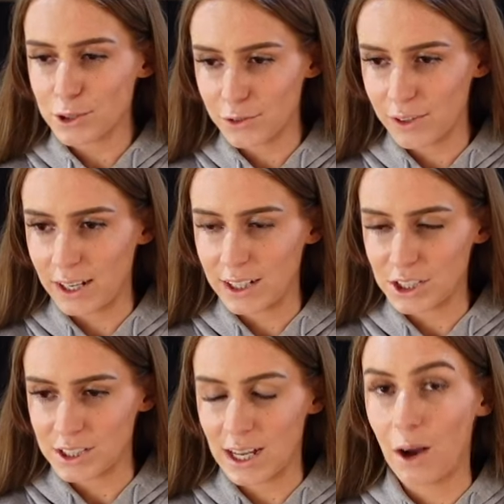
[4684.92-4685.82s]
also realised
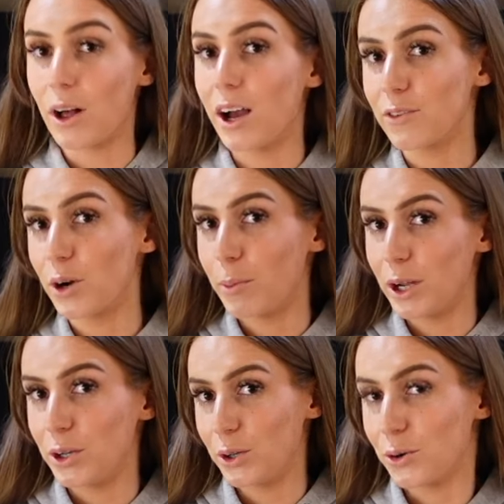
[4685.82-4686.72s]
just now that I've got my
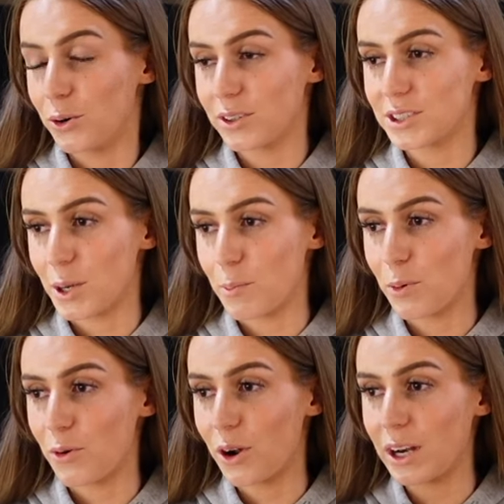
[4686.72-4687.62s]
New York
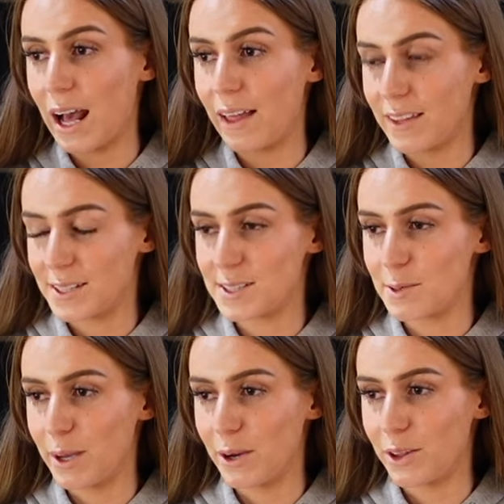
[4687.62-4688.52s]
jumper on, and this is a
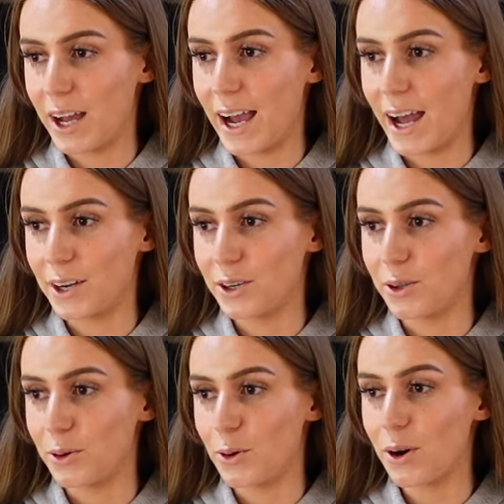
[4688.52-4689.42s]
meal that I had in New
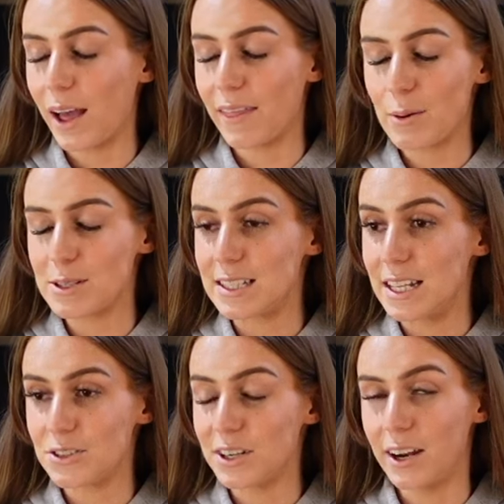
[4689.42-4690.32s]
York, and that was
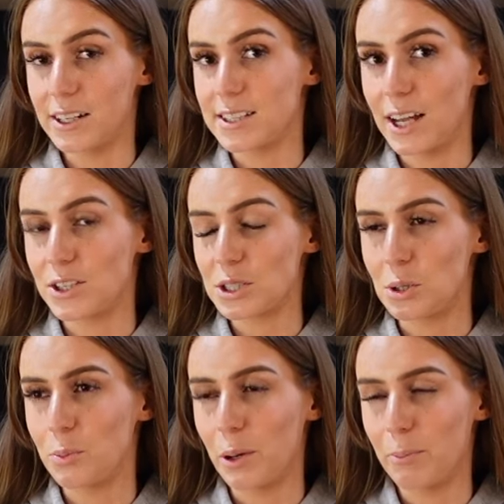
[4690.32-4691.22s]
literally
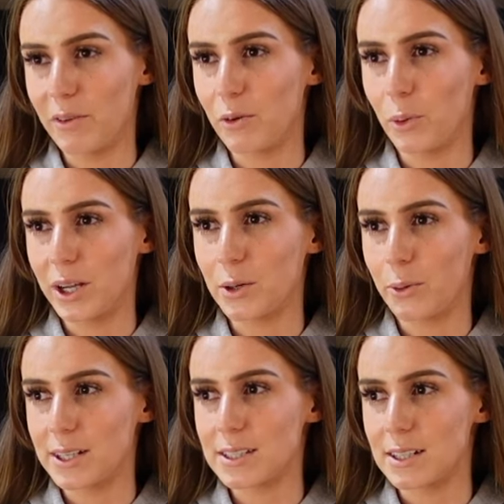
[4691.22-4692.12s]
unintentional but a bit of a weird
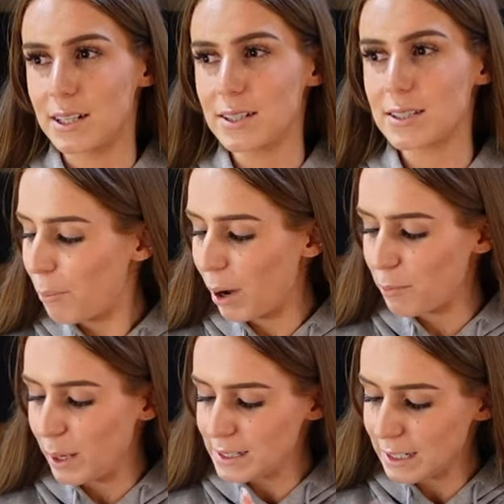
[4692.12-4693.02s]
coincidence. But I
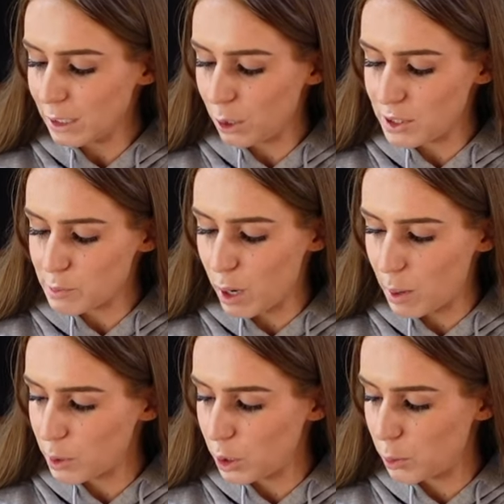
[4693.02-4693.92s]
basically got this
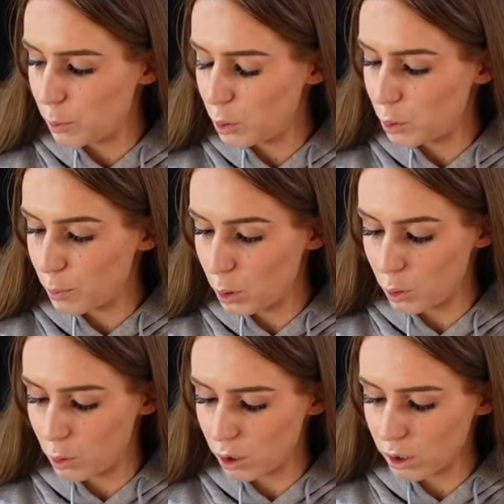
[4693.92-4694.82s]
barbecued pulled
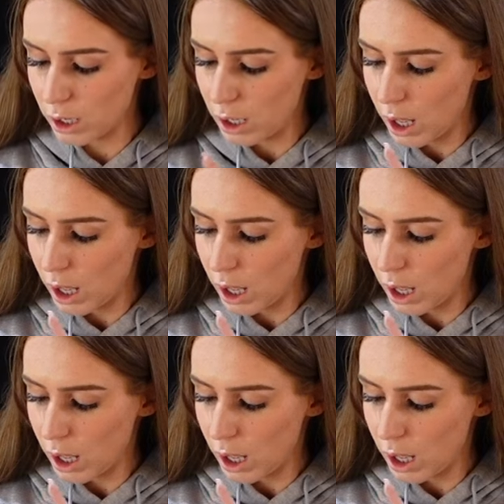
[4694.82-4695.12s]
pork,